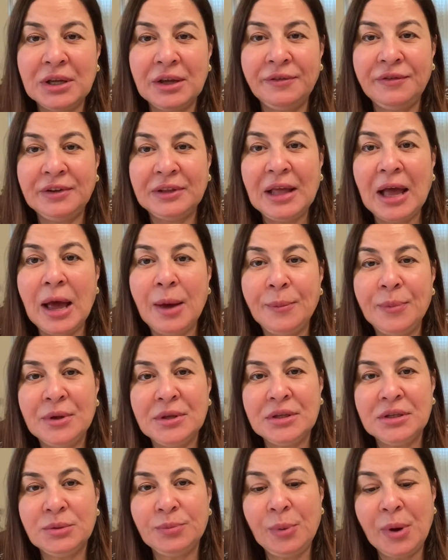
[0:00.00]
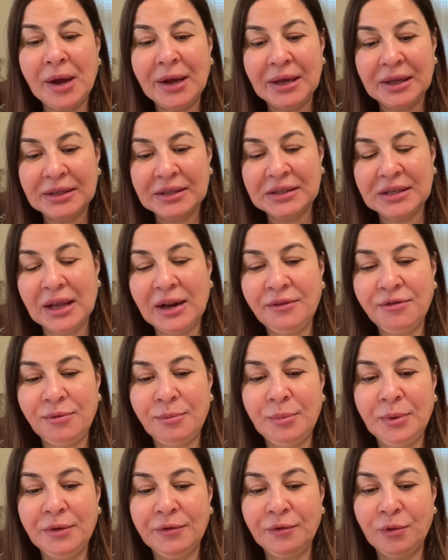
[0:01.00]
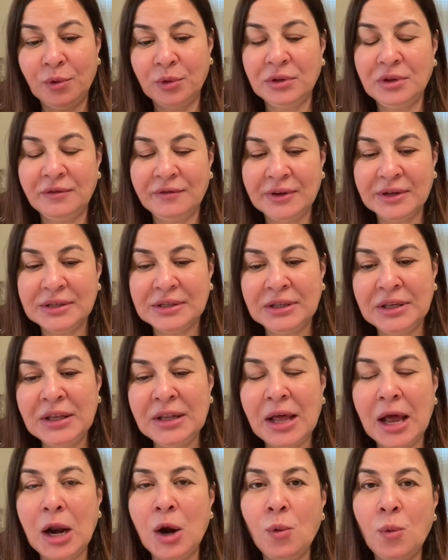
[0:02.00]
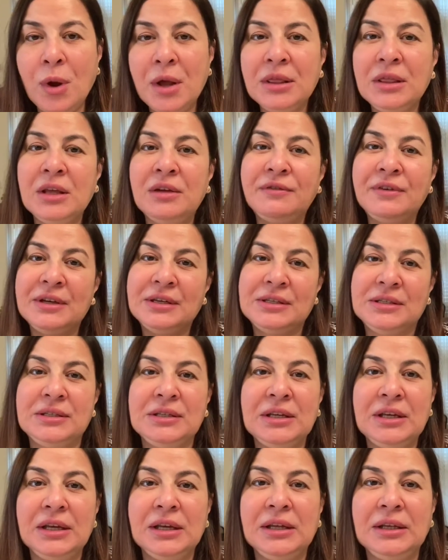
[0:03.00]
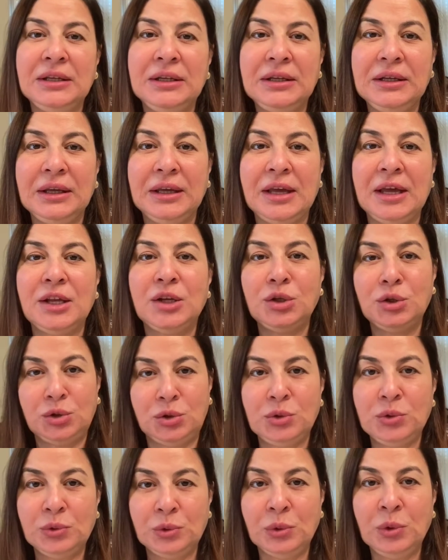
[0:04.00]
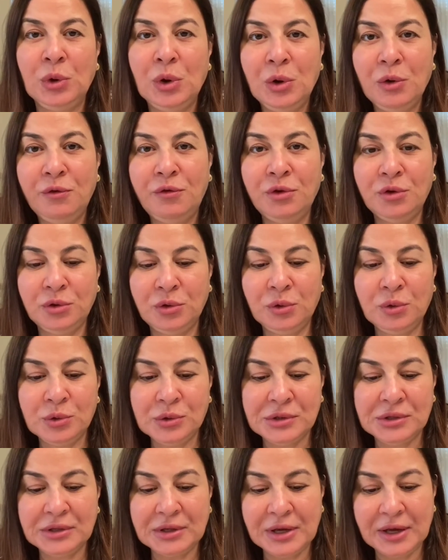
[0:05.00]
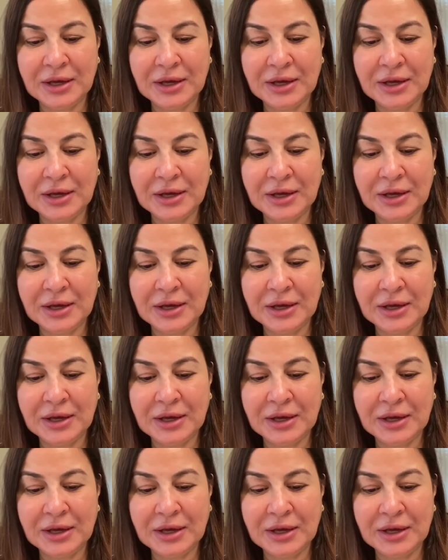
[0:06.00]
if it happens by itself before the vaccine, and what the vaccine can do for those